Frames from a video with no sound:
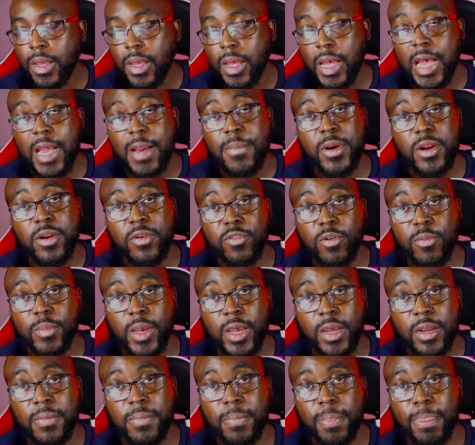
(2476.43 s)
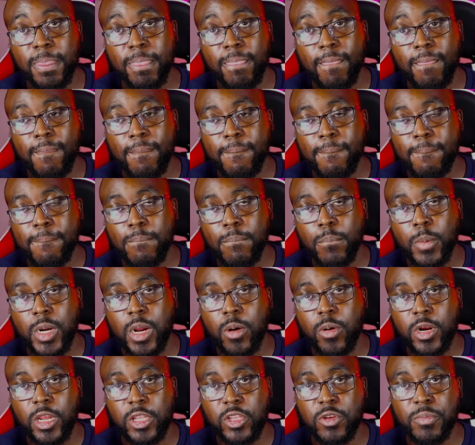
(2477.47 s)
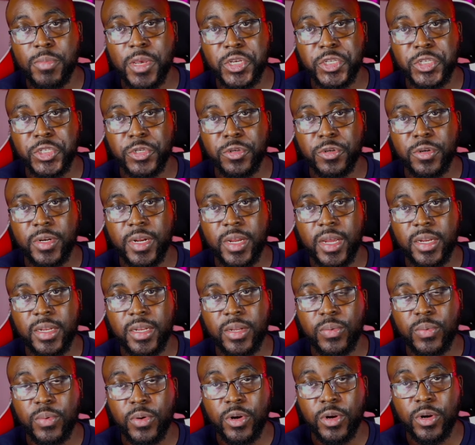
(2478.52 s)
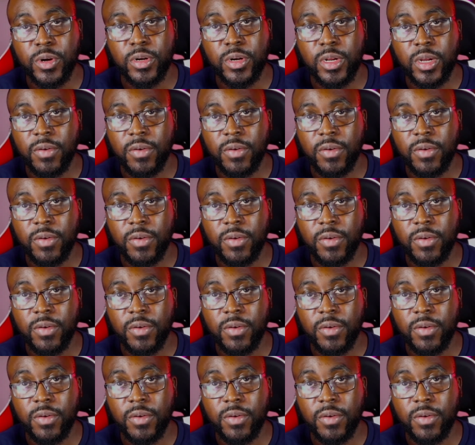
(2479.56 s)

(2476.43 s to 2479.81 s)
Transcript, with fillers: I'm ready for bed but I wanted to make sure that the word